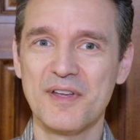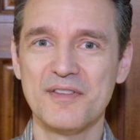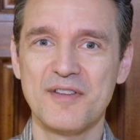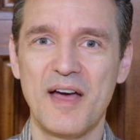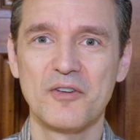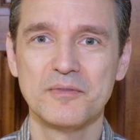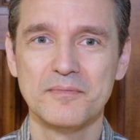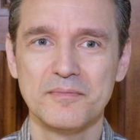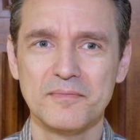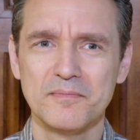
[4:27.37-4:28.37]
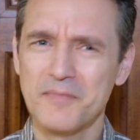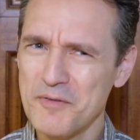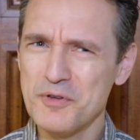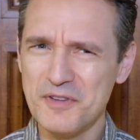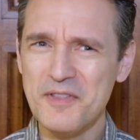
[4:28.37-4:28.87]
in town.
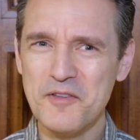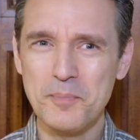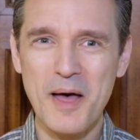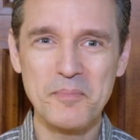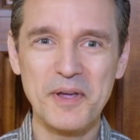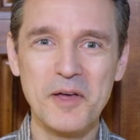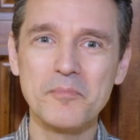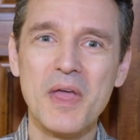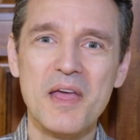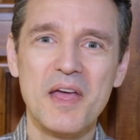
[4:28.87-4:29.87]
Have you seen these popping up?